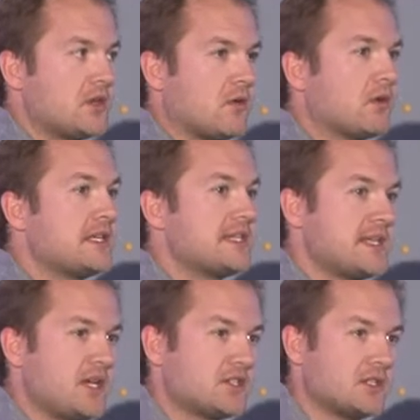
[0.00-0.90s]

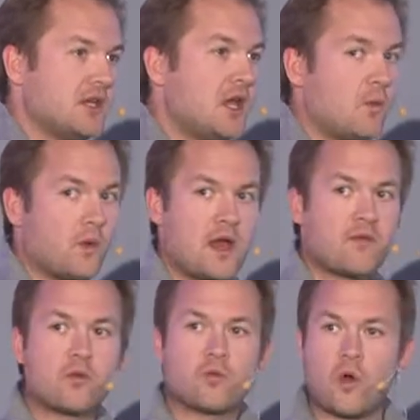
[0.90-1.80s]
organization,
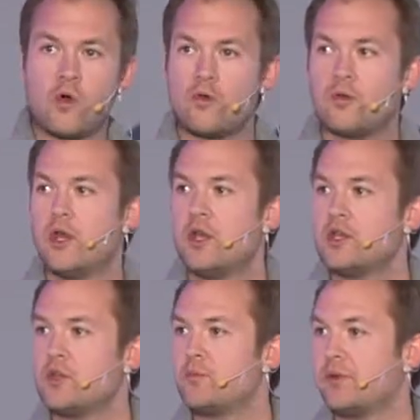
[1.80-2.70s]
whatever role
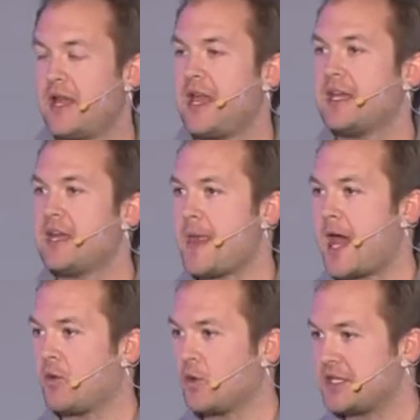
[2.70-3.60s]
you play in
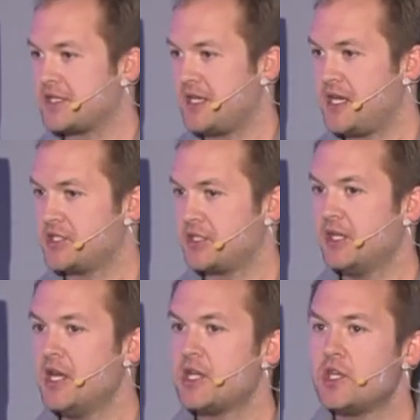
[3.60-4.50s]
that organization,
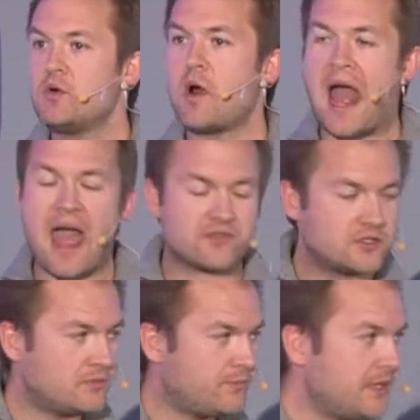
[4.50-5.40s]
you have
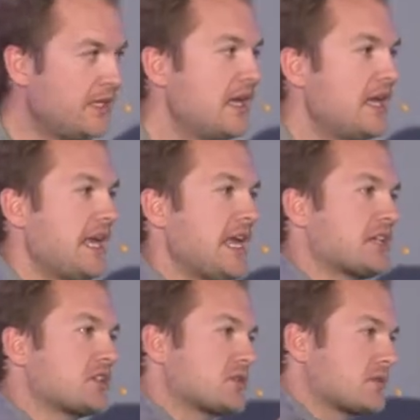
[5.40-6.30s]
to be
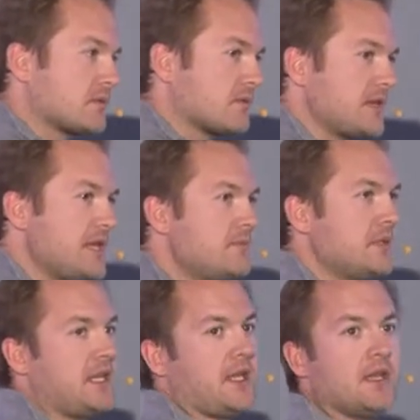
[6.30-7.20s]

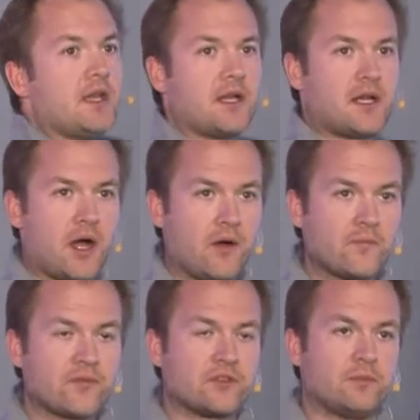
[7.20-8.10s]
extremely
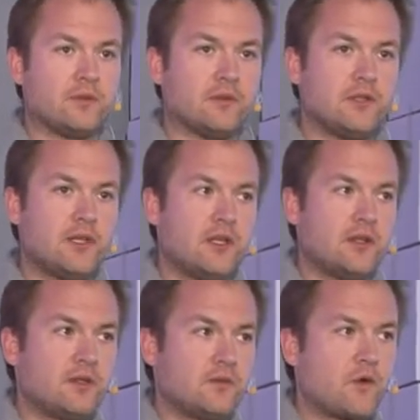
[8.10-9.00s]
comfortable
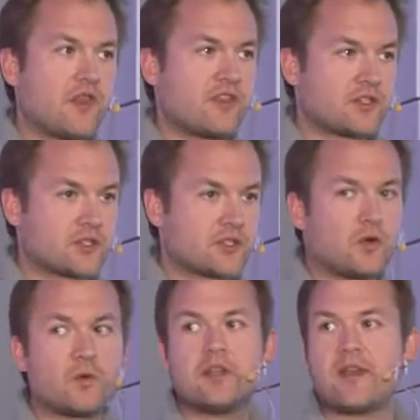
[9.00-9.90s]
with the
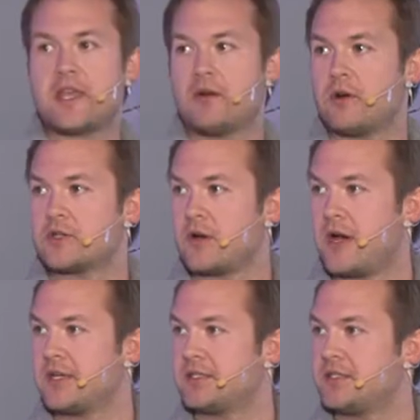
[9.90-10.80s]
story that you are
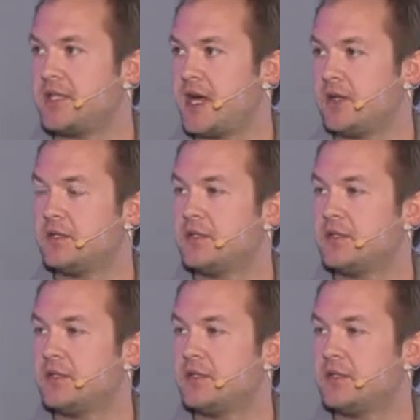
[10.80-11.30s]
trying to tell.